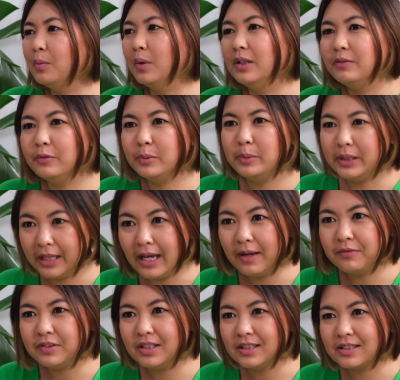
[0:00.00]
what we
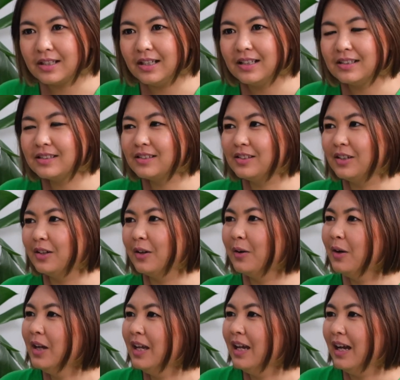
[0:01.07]
have discussed, you
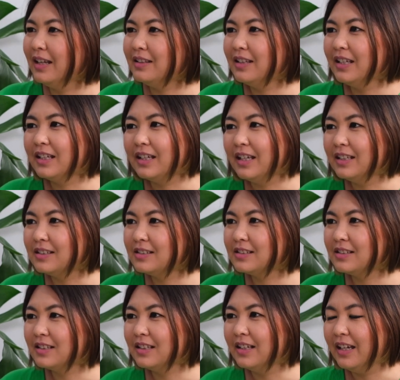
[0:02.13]
know, I think
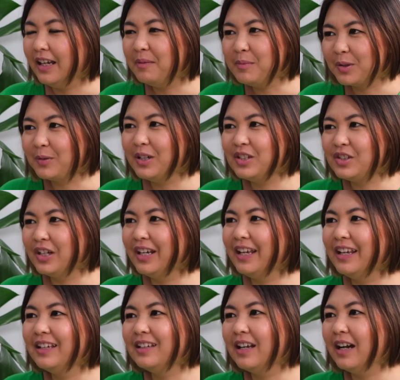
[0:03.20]
it's the
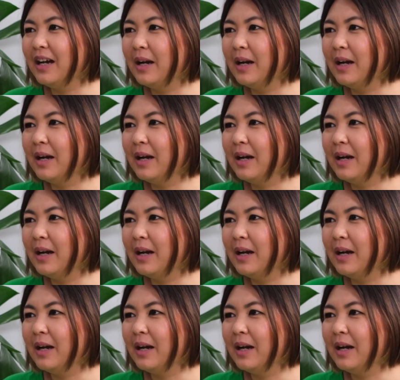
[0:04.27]
immigration